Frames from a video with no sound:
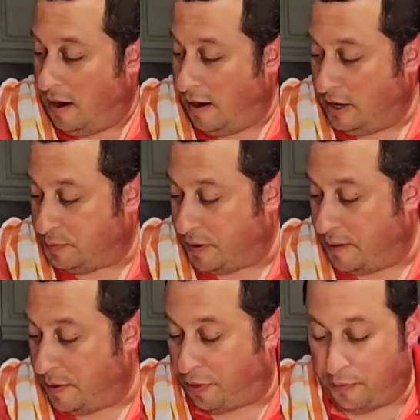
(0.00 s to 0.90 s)
right, it's been
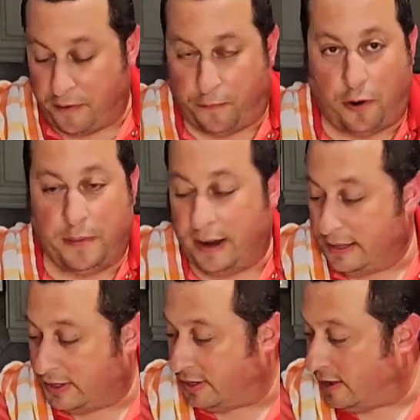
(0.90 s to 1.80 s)
about 3 or 4
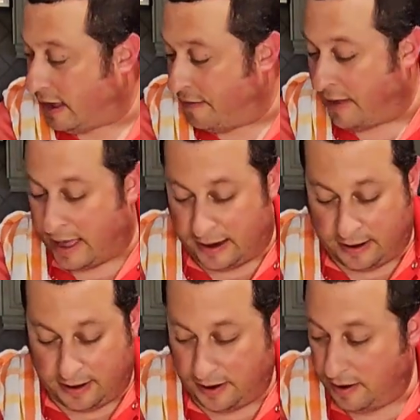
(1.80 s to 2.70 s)
minutes. I've
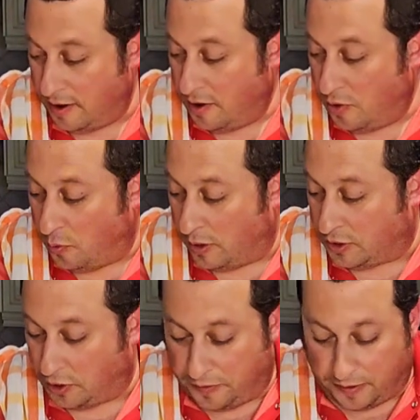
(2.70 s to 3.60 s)
added 1
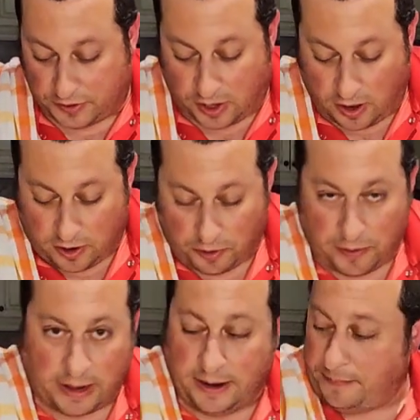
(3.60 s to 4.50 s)
serving of stock
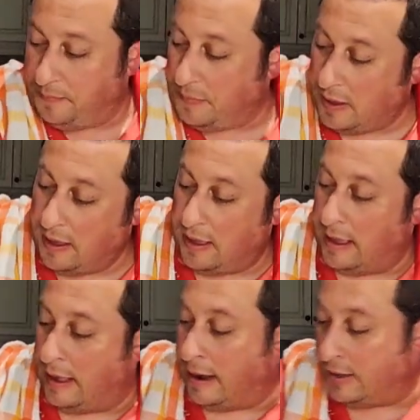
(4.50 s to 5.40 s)
already,
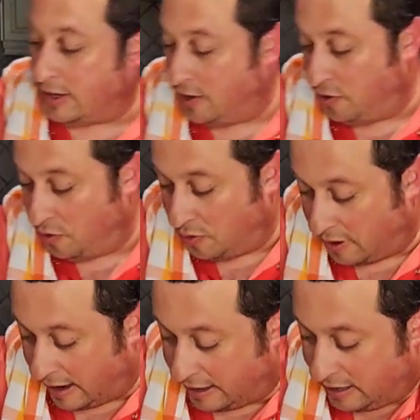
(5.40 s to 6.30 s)
and as I do,
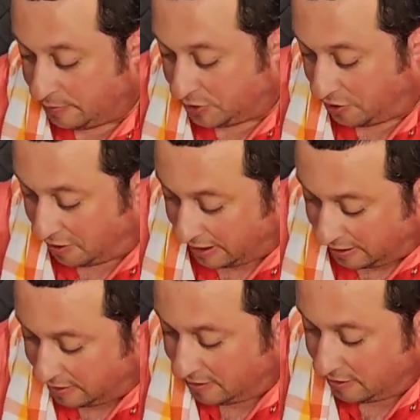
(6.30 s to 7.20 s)
I keep stirring
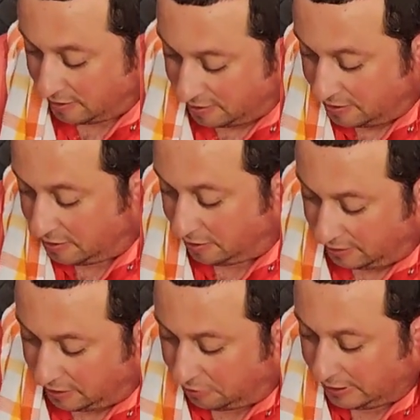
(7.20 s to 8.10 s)

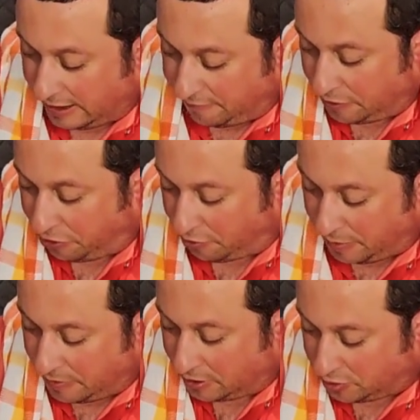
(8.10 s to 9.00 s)
literally every 30
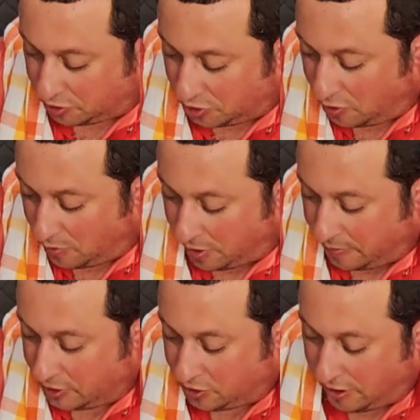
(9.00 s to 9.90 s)
minutes or so. I want to
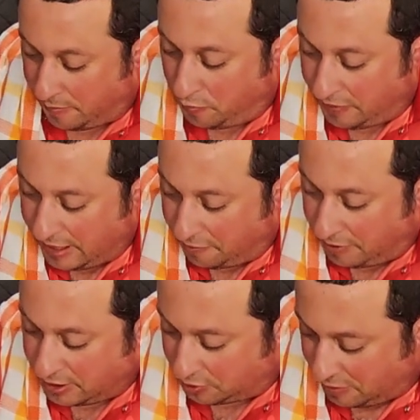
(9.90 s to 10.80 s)
make sure I'm moving that
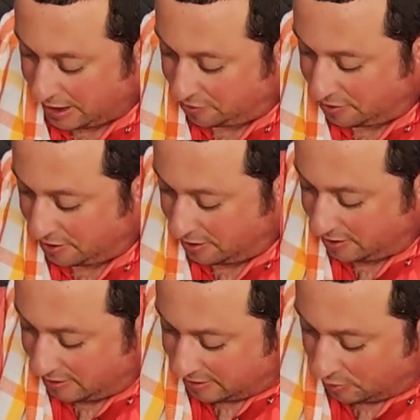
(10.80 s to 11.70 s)
rice around,
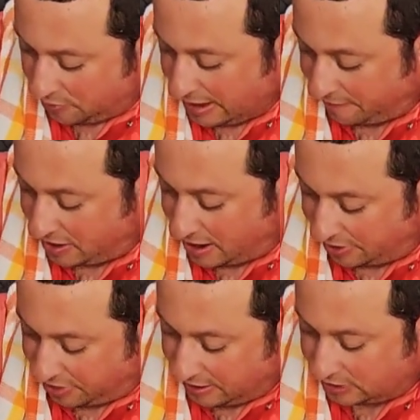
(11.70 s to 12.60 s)
that we have
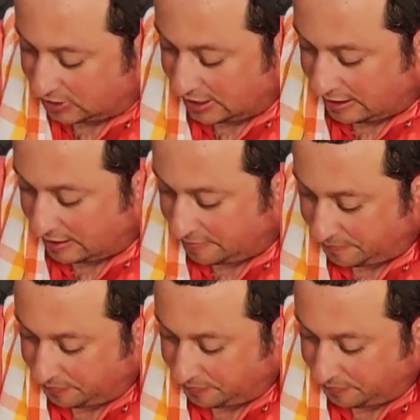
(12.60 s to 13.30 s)
nothing sticking